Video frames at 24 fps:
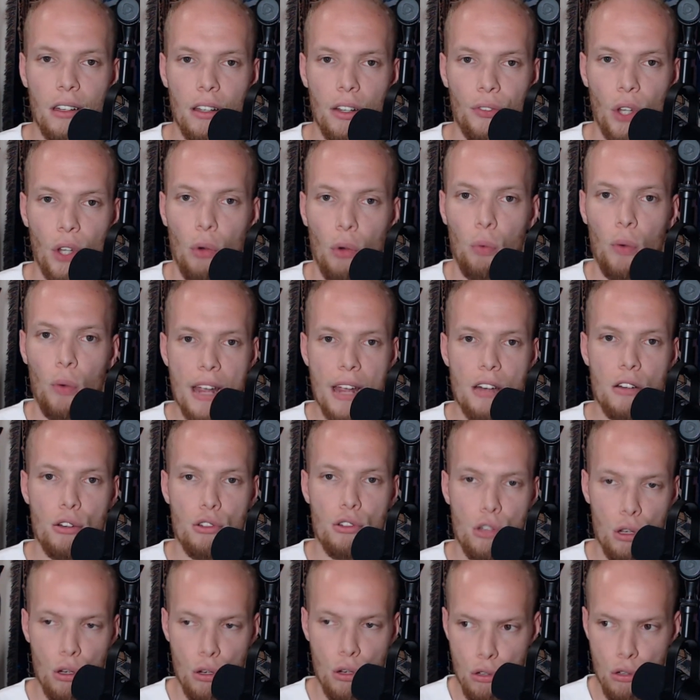The
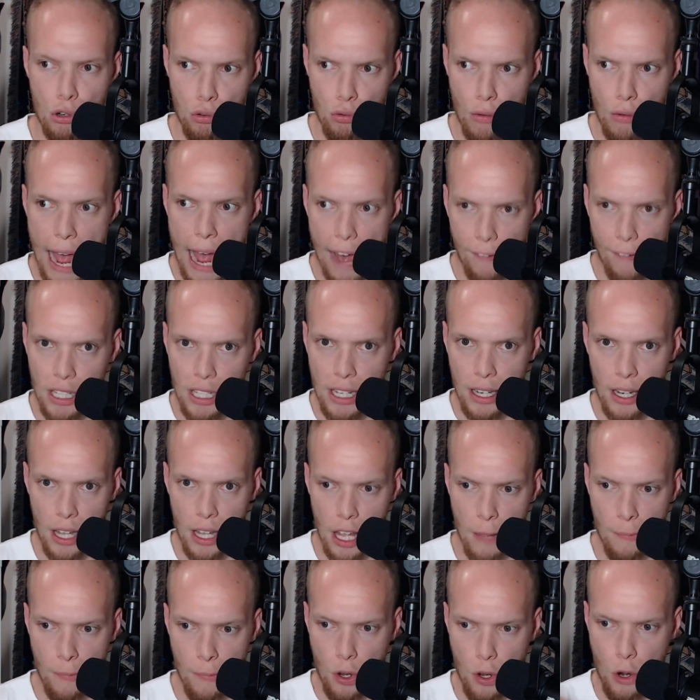Raiders, who drafted
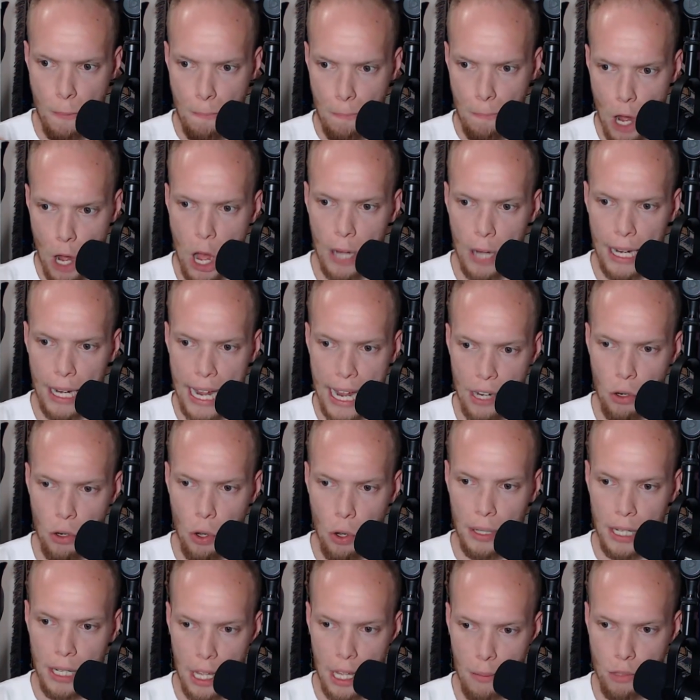him, who bought in
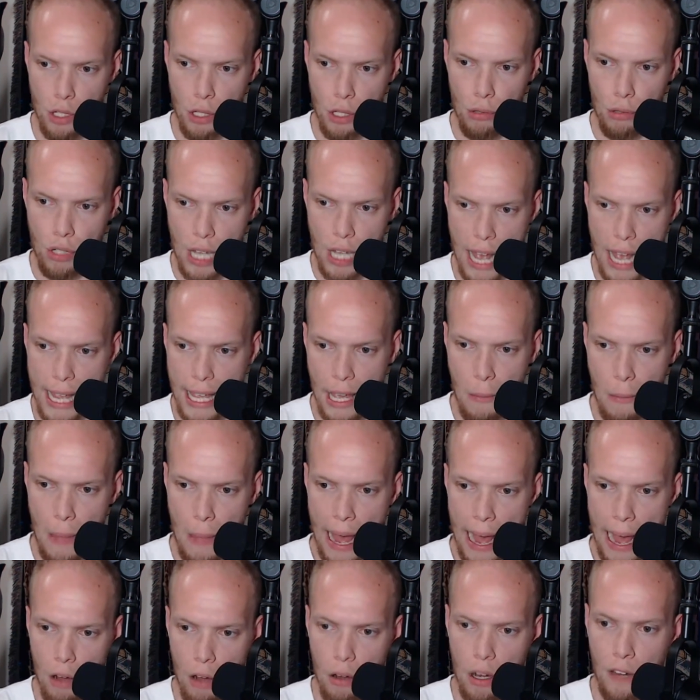on him to take him
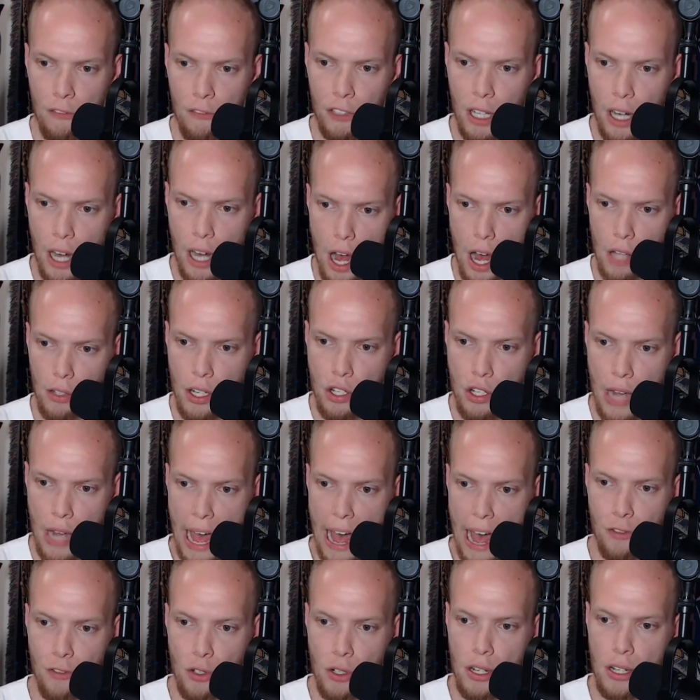out of college
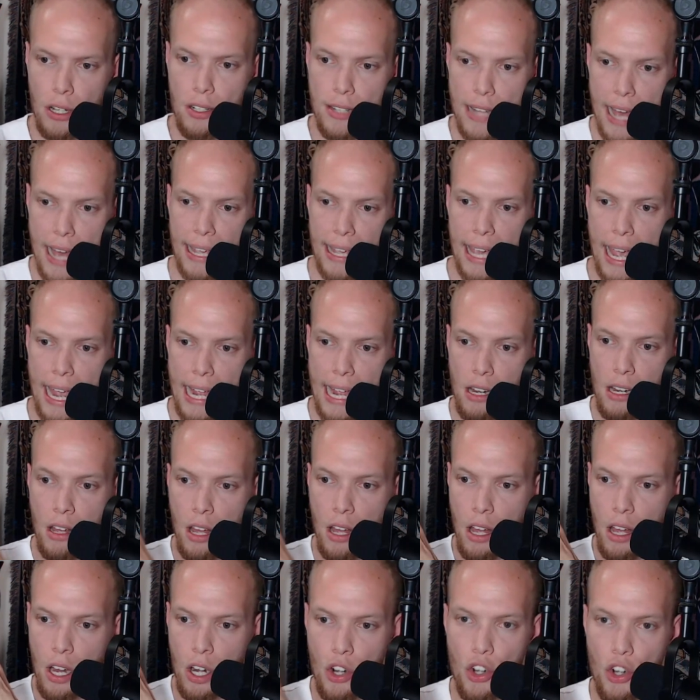after a decade,
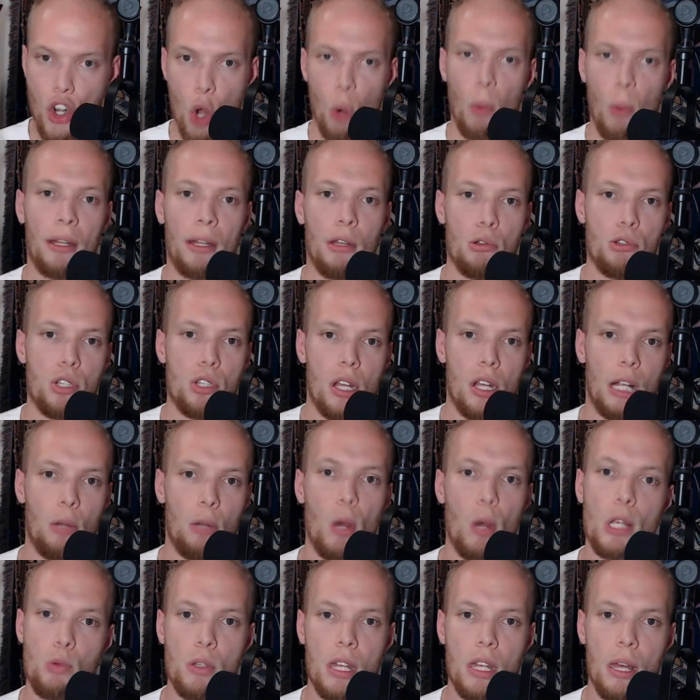knew what their ceiling
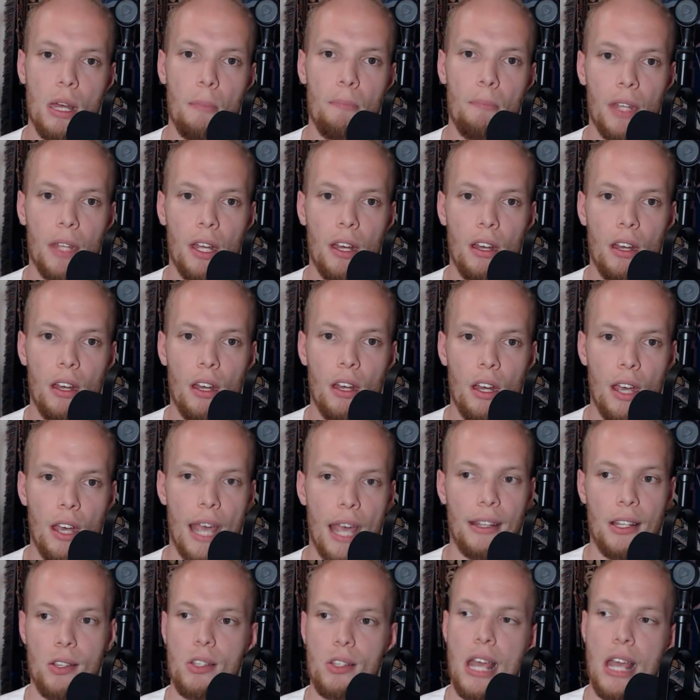was with him.
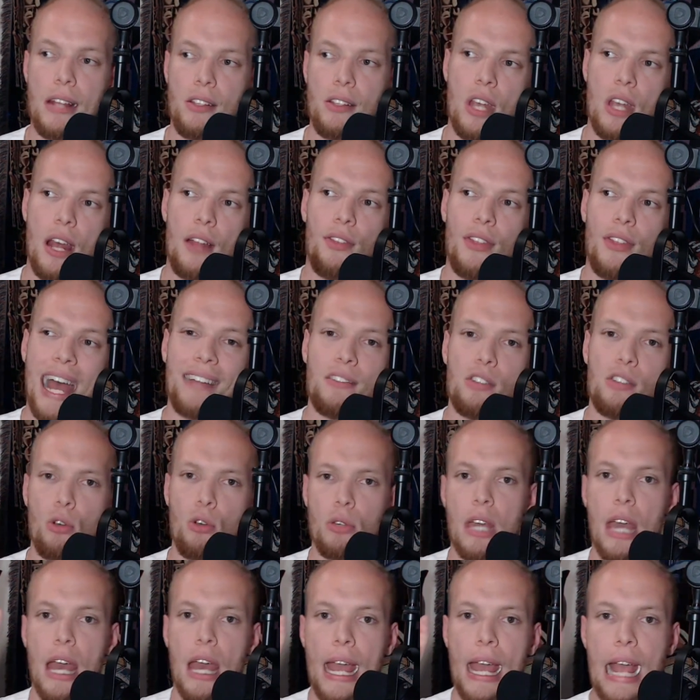And the Saints said, that's
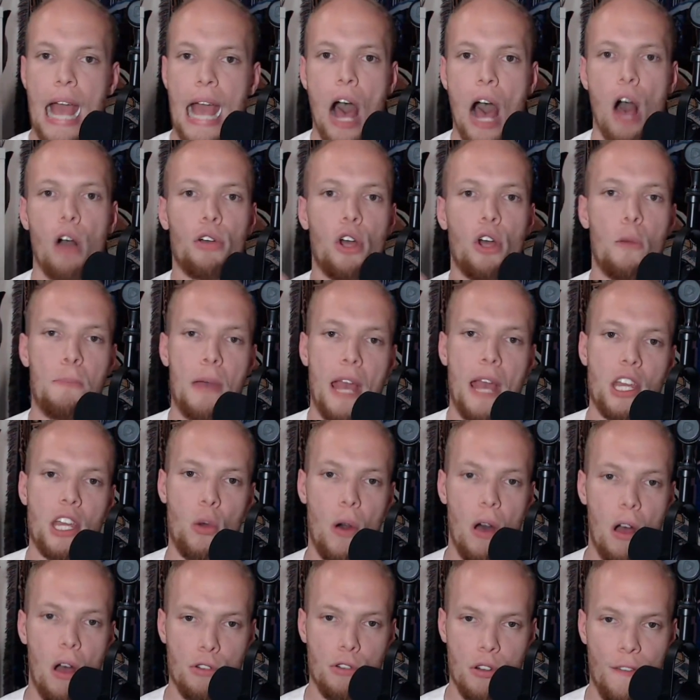okay. I'll go pay you
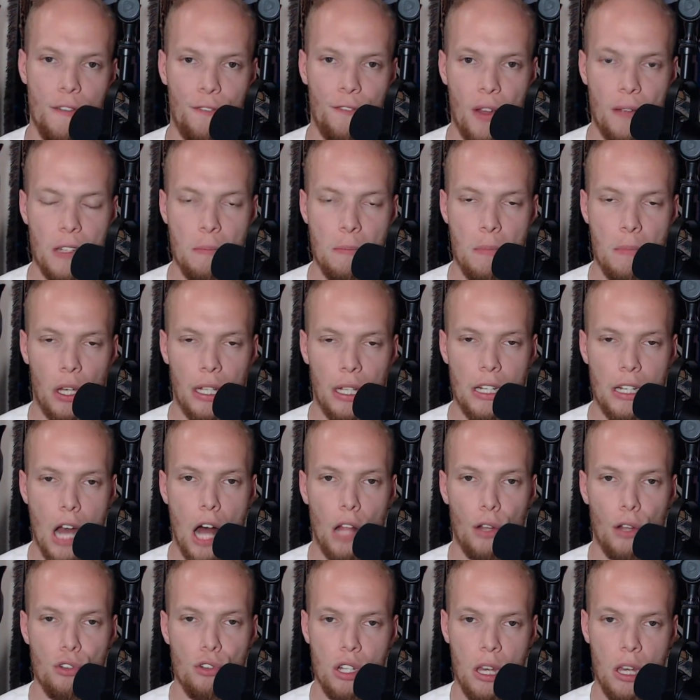$150 million
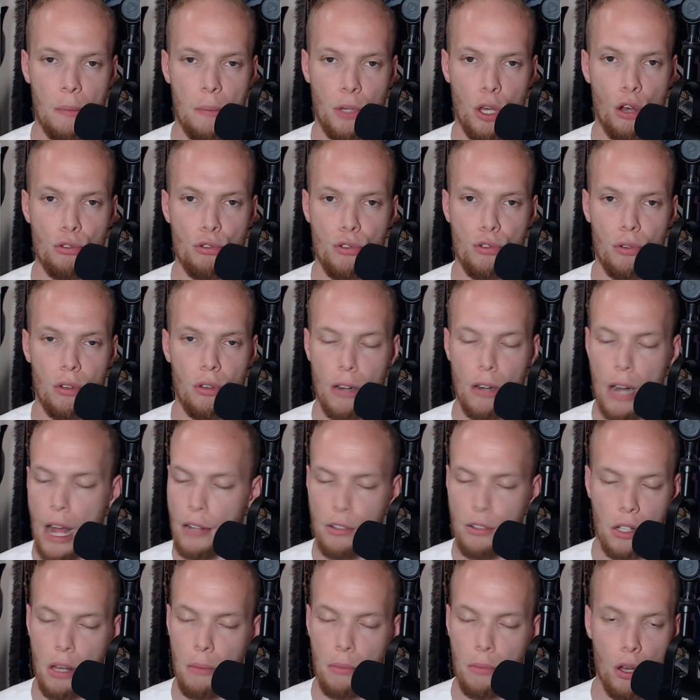to come coach, or not
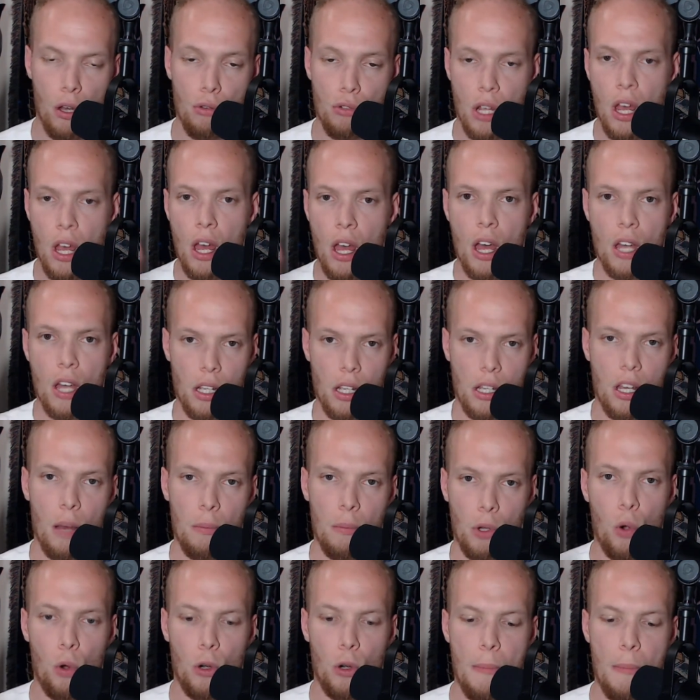to come coach, to come
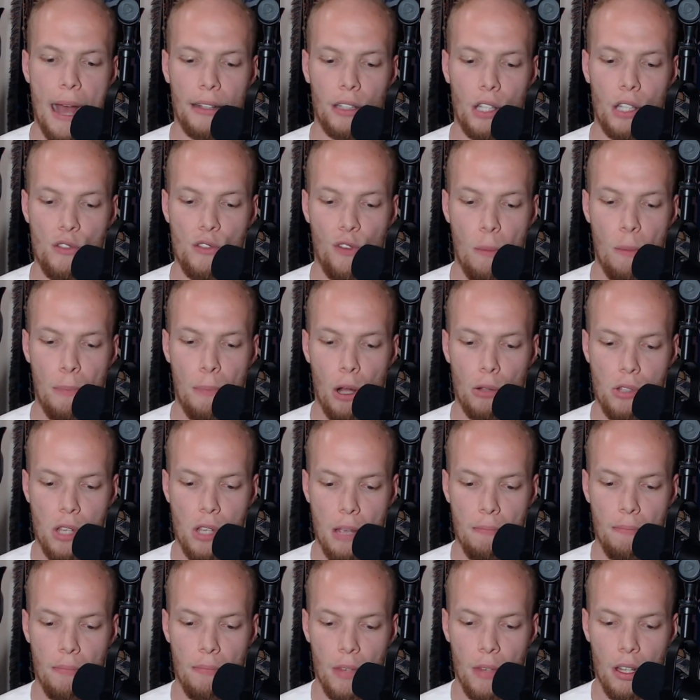quarterback this football
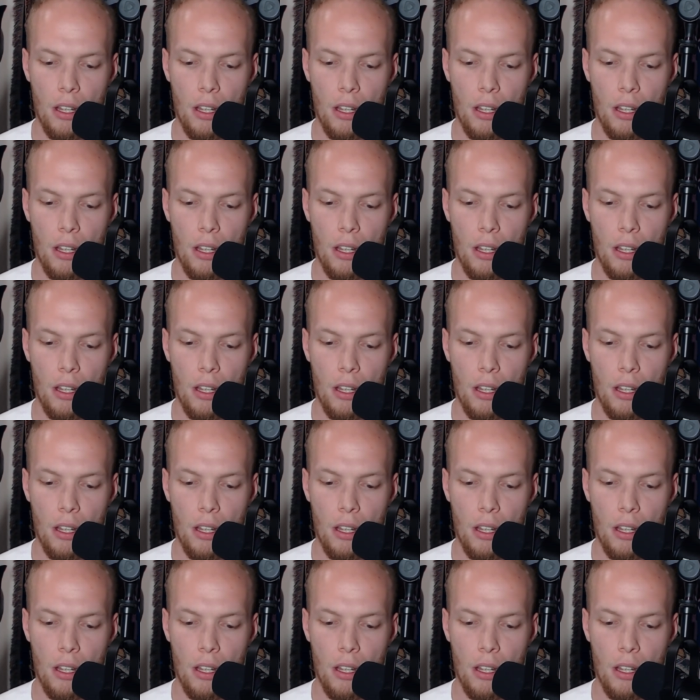team.